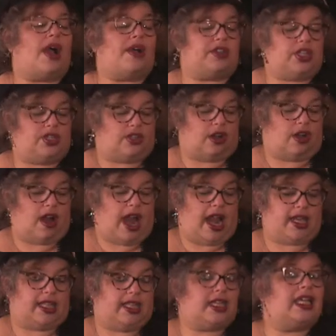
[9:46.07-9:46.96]
out to Star
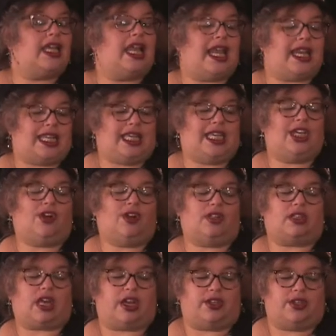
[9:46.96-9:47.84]
Island and hear
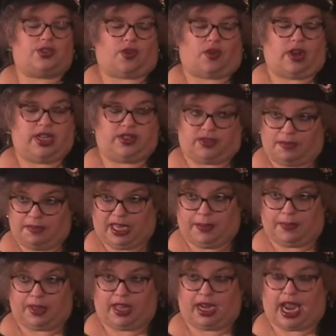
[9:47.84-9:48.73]
a lot of stories from
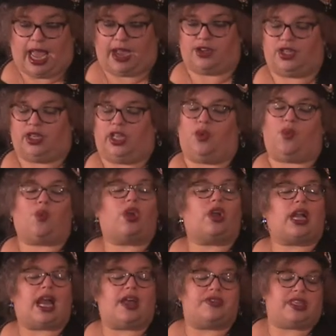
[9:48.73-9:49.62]
people that actually
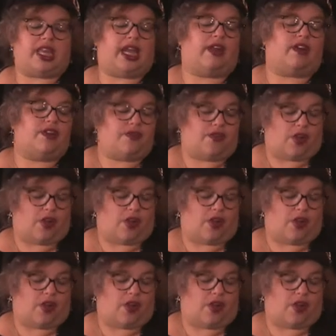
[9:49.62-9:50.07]
work out there and